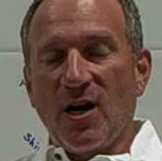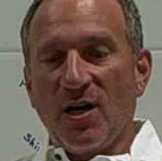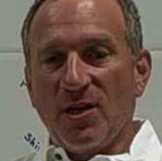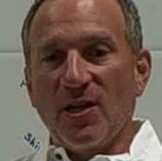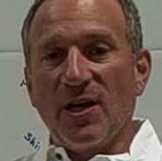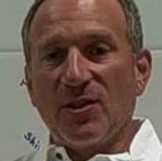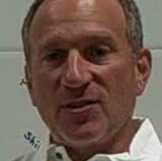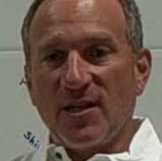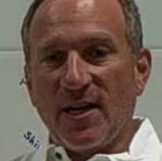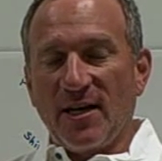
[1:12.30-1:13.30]
on the lighter
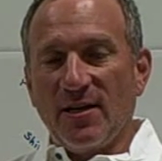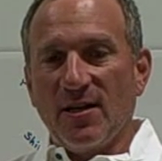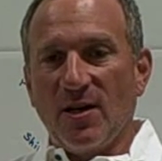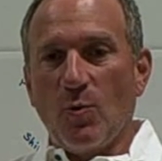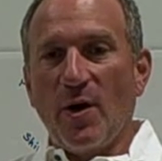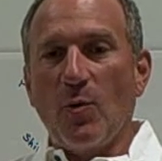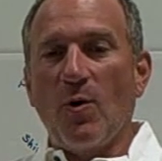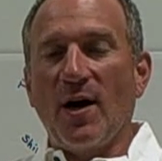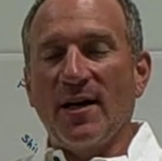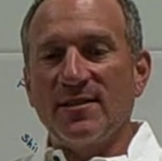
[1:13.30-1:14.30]
side
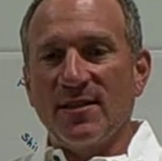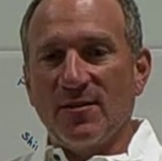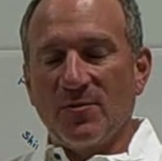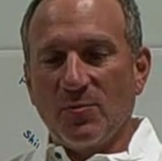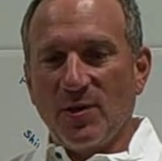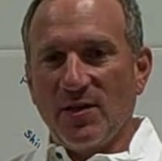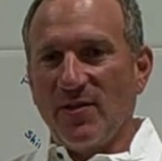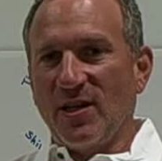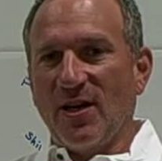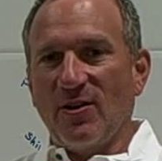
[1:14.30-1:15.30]
weight-wise, and we live
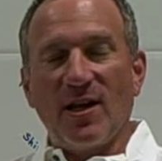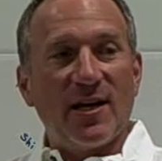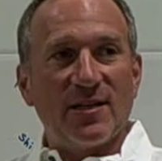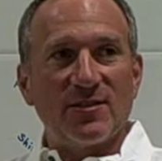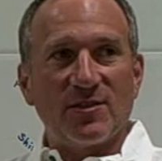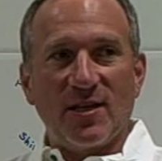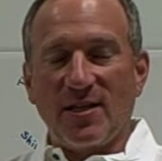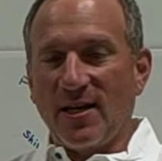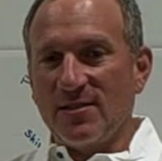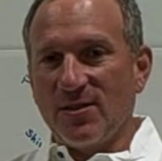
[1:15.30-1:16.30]
in the Carolinas,
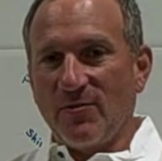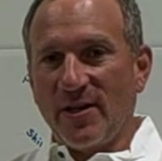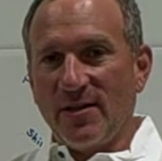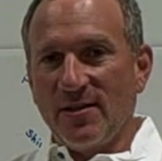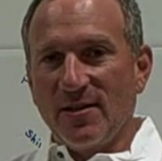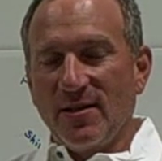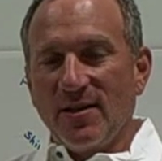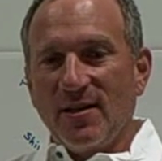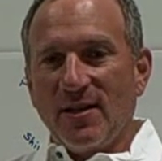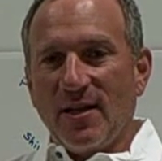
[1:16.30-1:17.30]
and that's
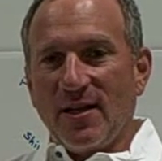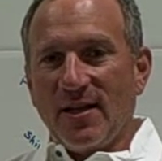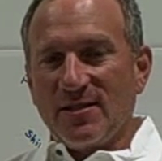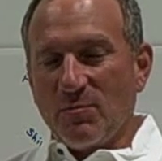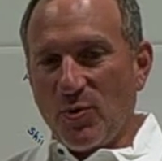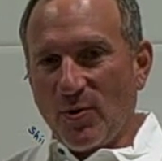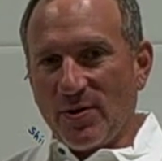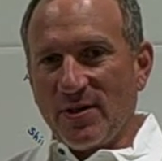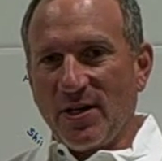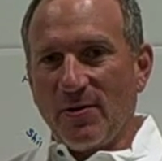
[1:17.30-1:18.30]
that's
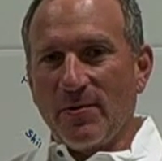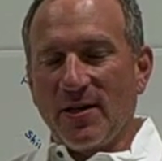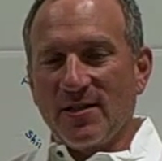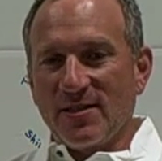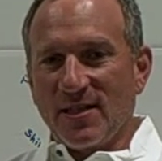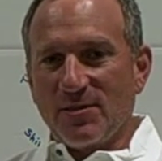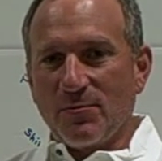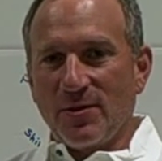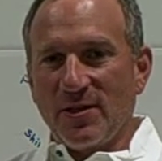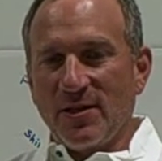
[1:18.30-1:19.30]
important here because it gets
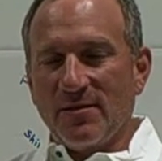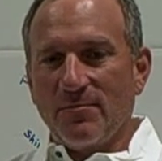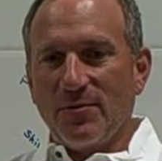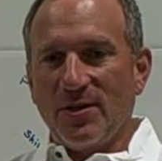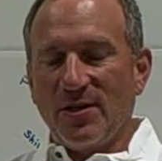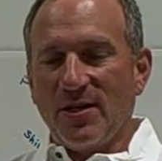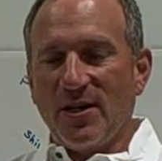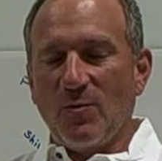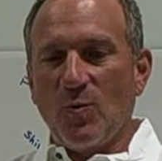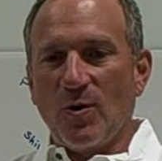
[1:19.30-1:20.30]
pretty
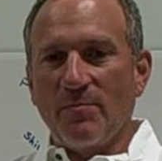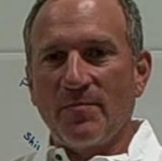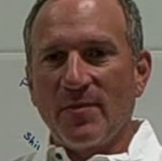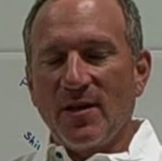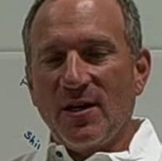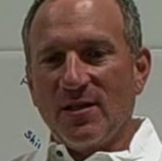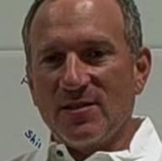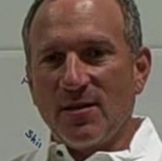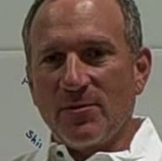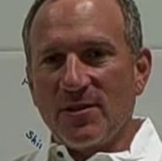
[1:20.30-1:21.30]
warm in the
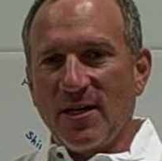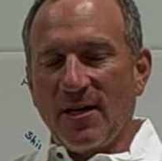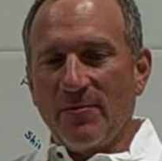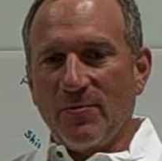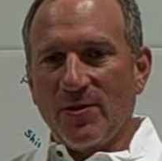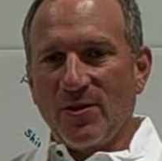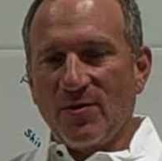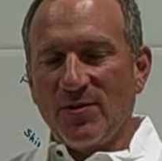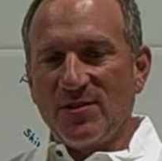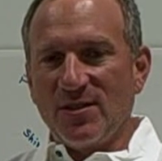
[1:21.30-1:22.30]
summertime and really
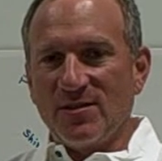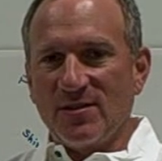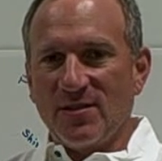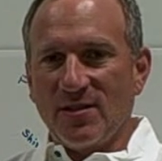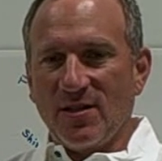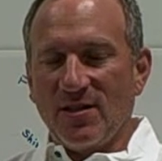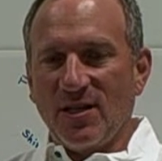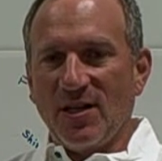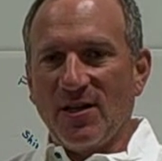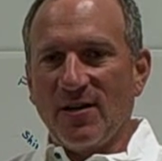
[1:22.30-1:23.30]
3 seasons of the
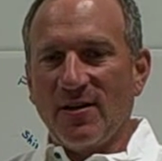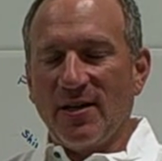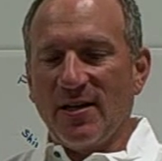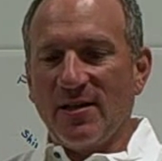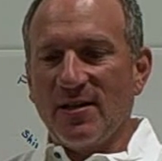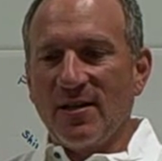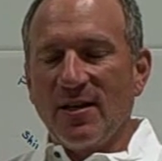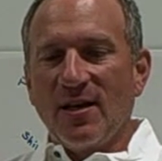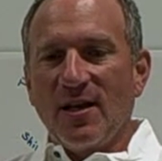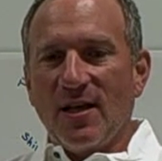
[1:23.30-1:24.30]
year,
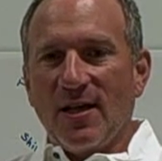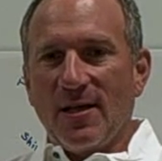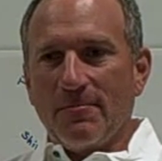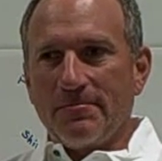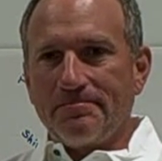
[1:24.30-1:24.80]
and